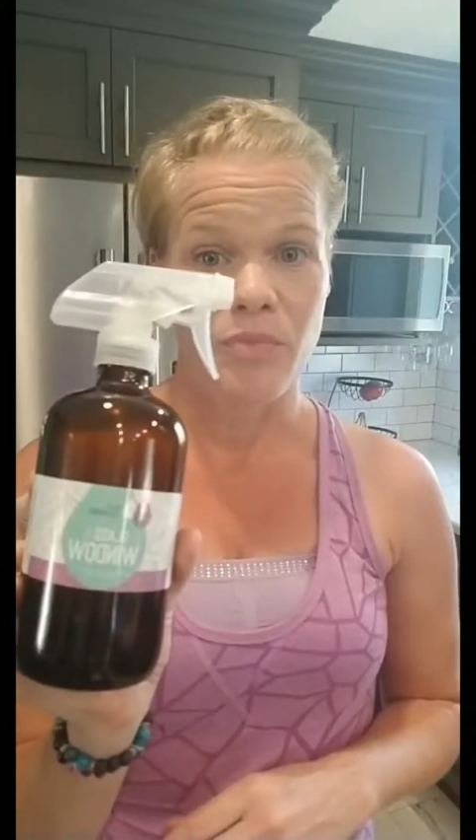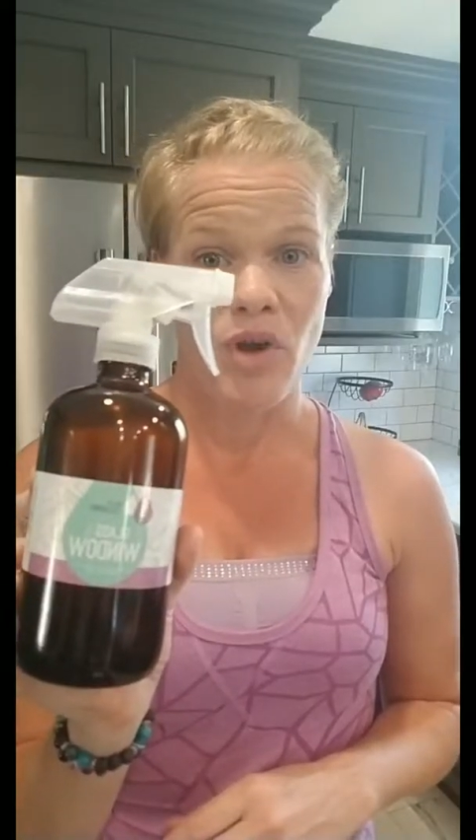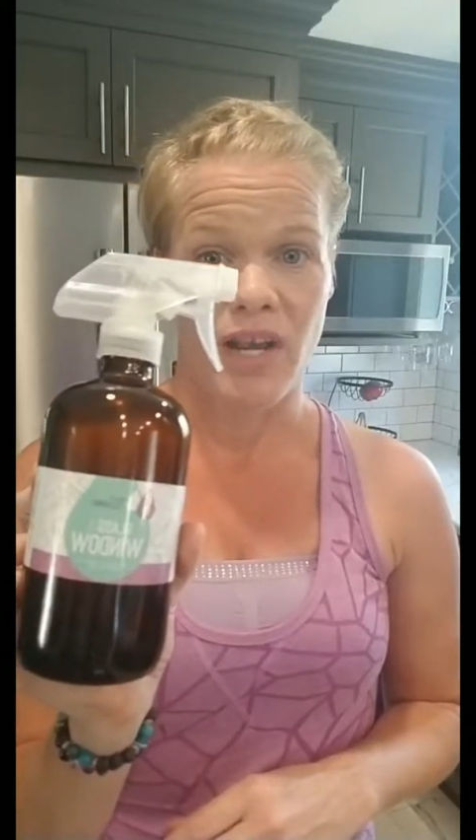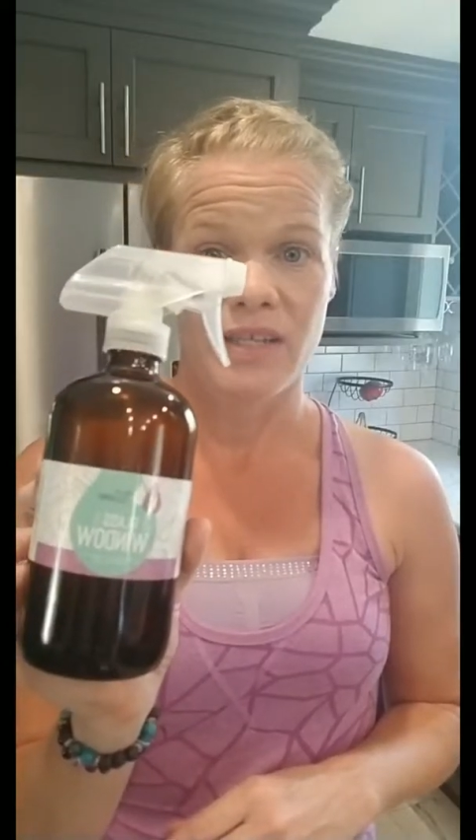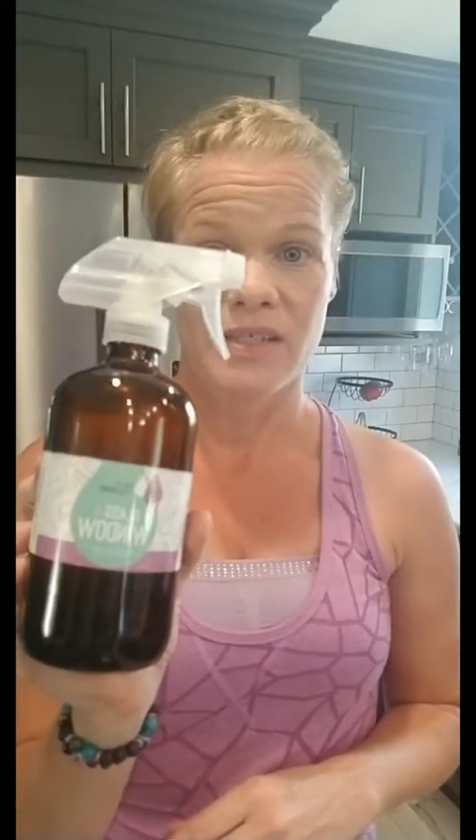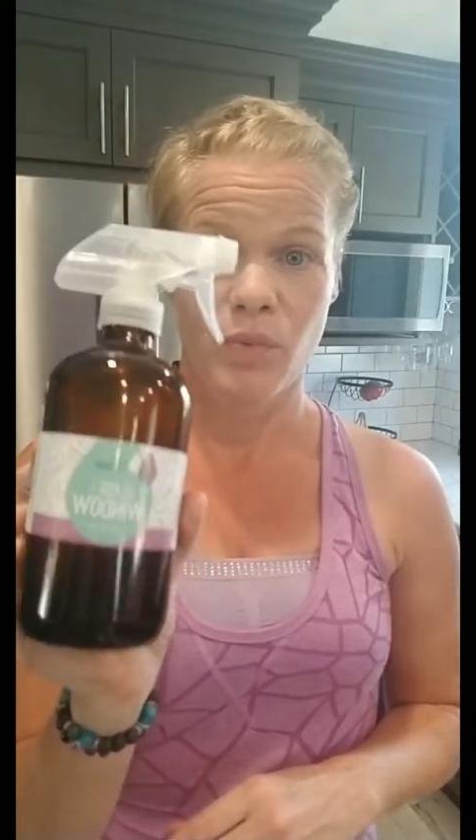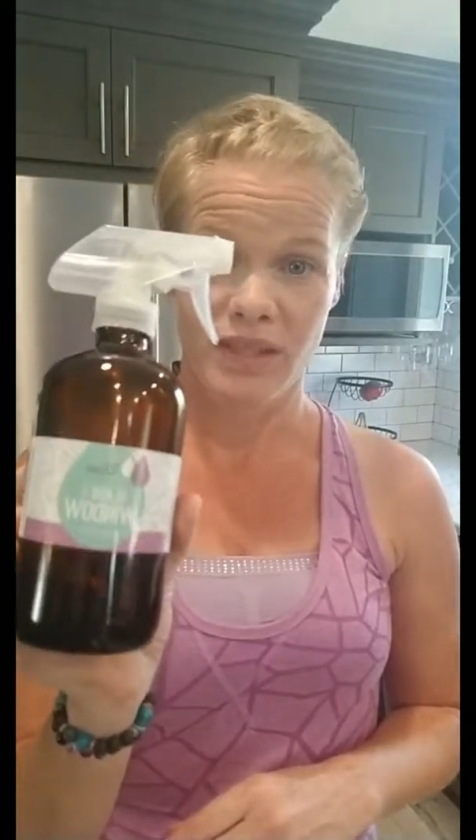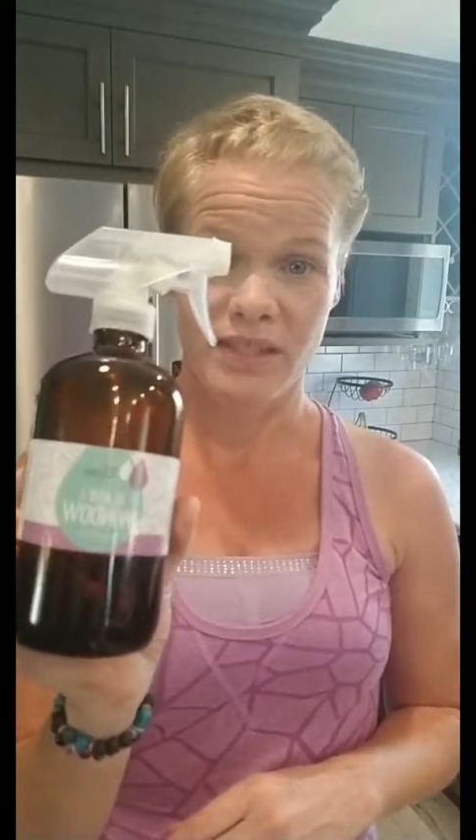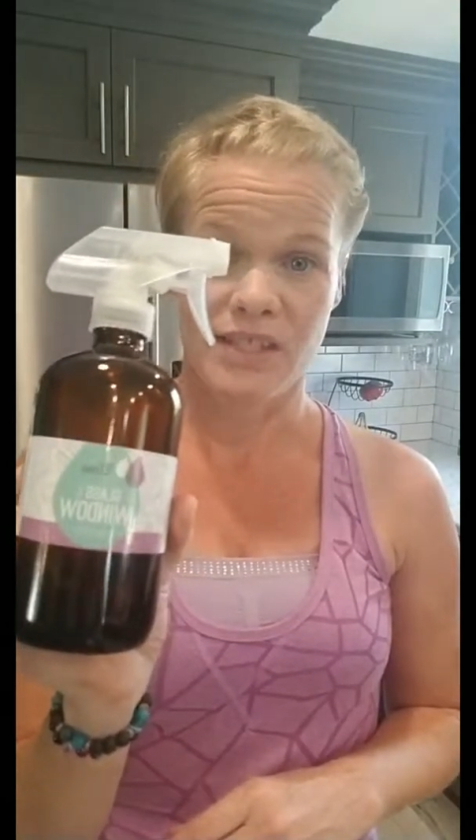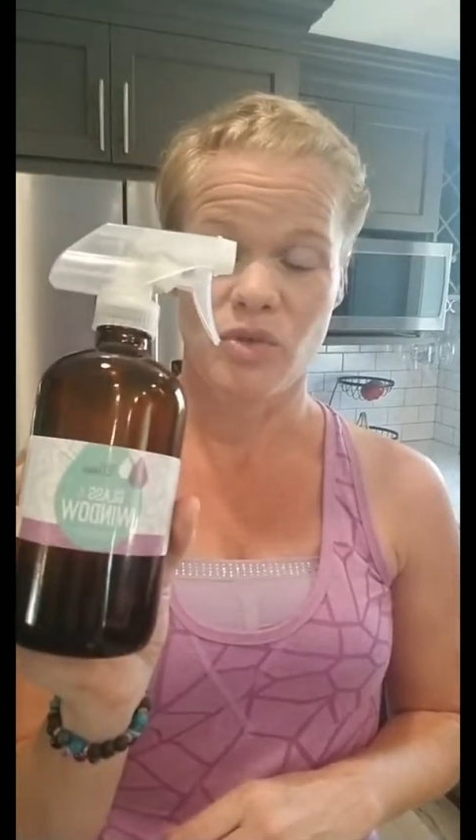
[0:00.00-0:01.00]
products with
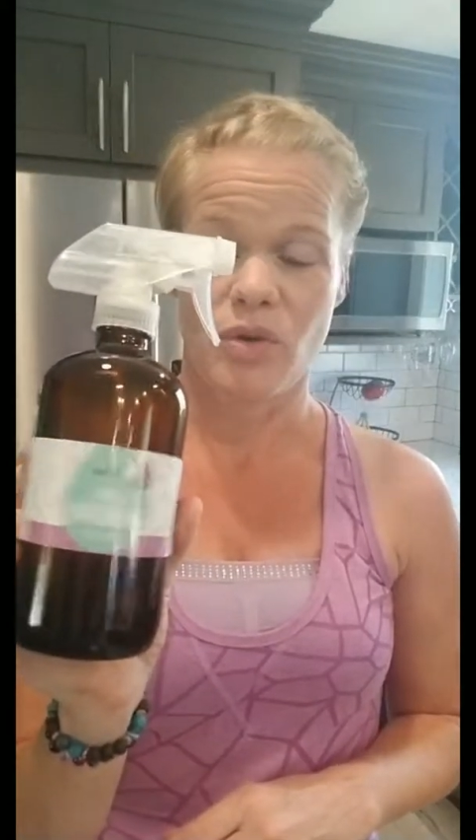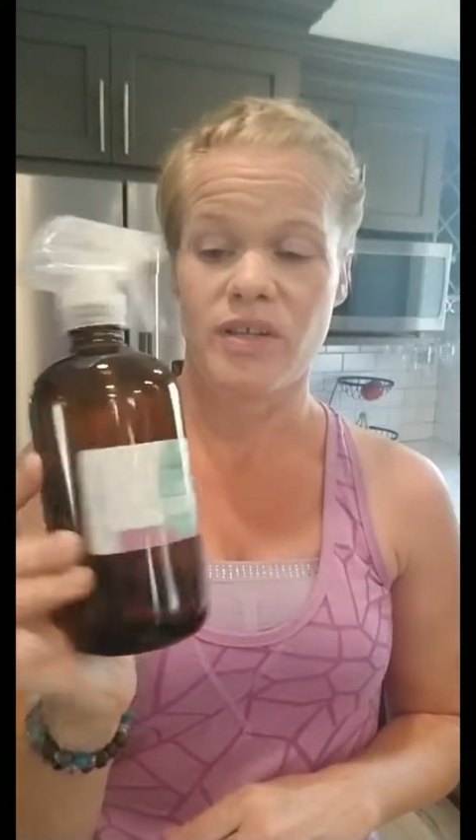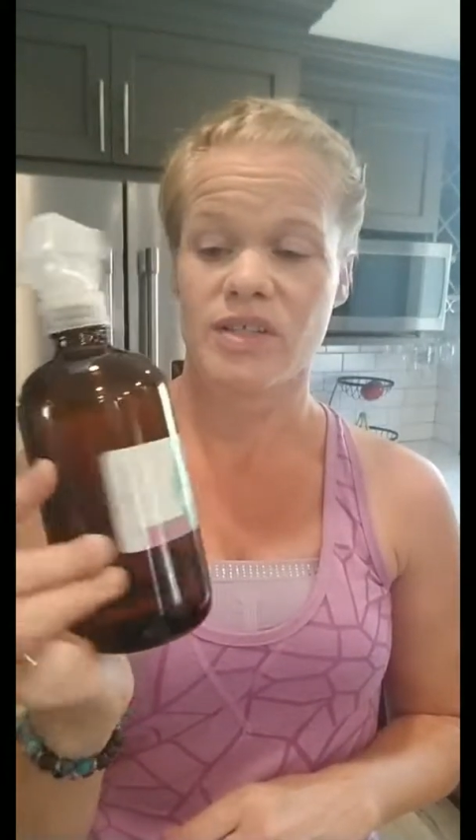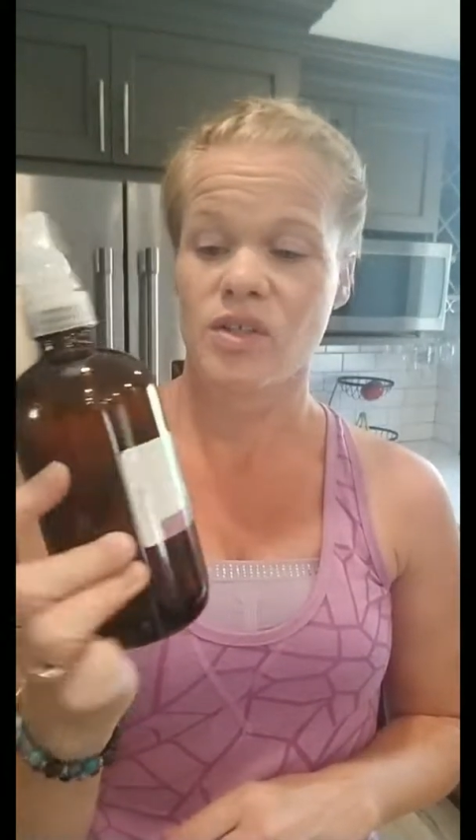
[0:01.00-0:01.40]
essential oils.